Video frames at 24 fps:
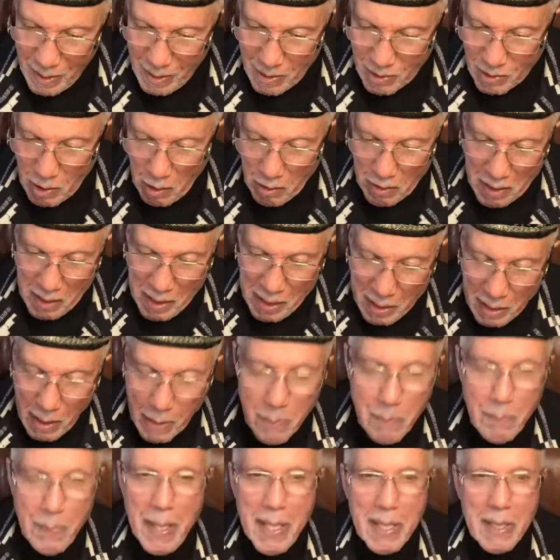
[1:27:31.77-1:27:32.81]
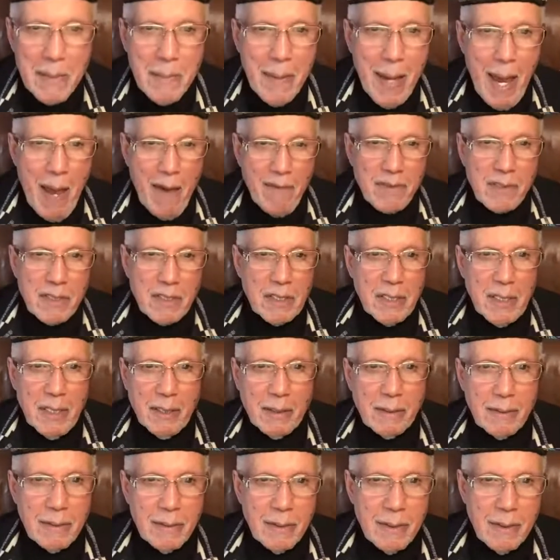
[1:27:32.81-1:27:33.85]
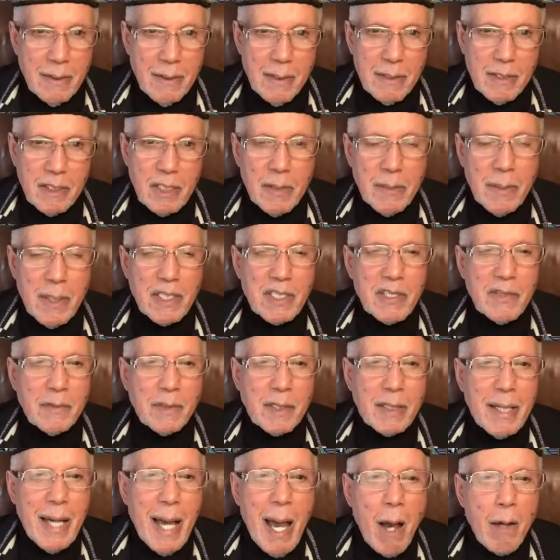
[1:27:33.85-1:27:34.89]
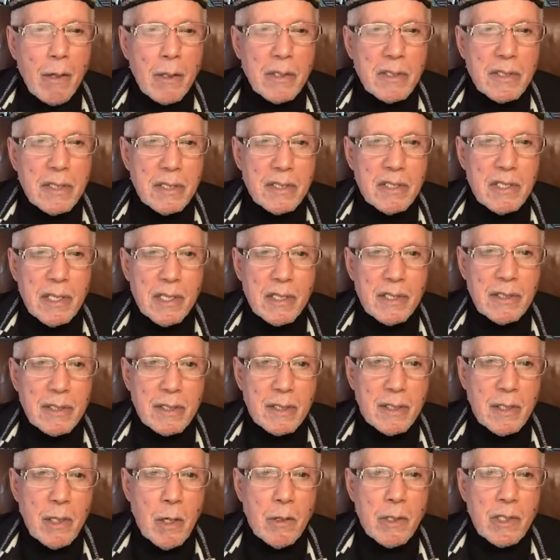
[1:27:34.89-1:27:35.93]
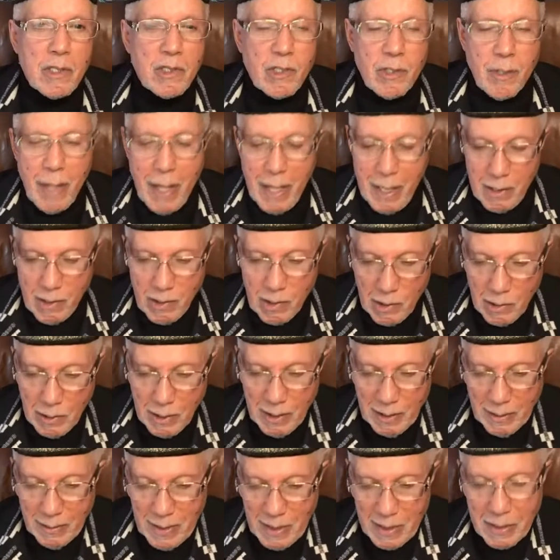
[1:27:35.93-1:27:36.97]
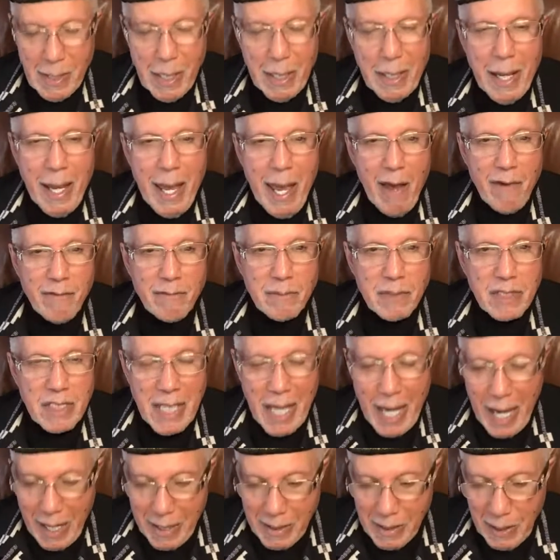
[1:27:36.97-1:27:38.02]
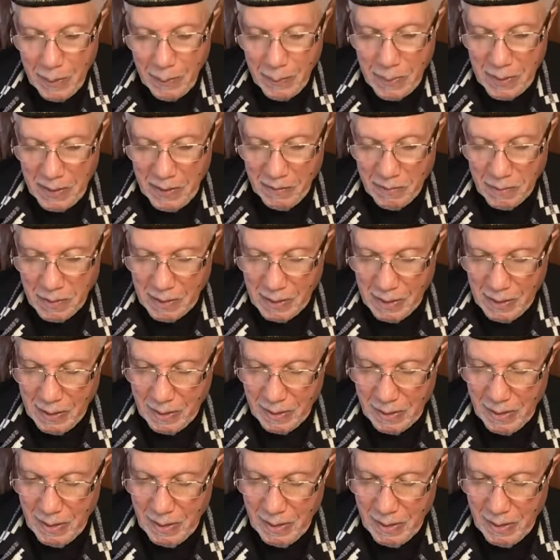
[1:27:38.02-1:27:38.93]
so that he could beat him half to death. Too much of a coward to just go and try and do it. He's got to have him tied up and everything.